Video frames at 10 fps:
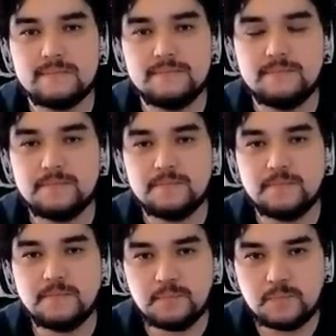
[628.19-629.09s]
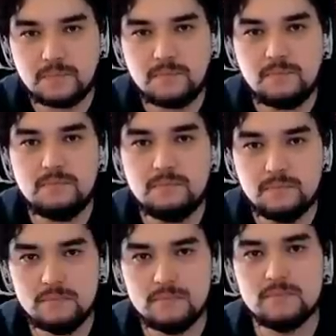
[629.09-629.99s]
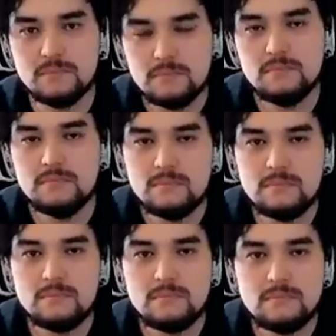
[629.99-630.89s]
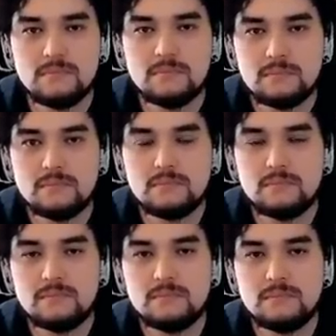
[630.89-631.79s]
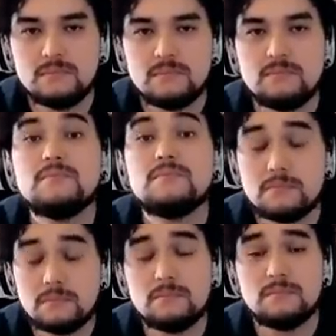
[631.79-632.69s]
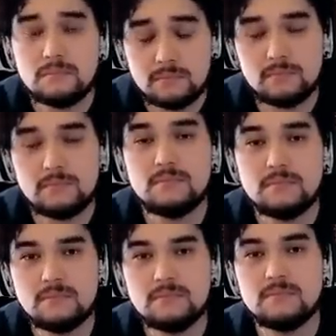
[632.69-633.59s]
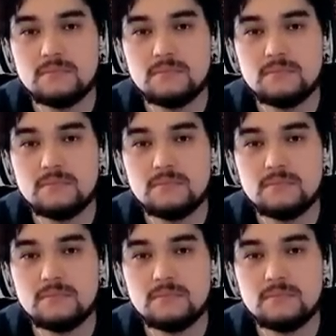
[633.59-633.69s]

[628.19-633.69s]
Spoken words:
The person shown says nothing.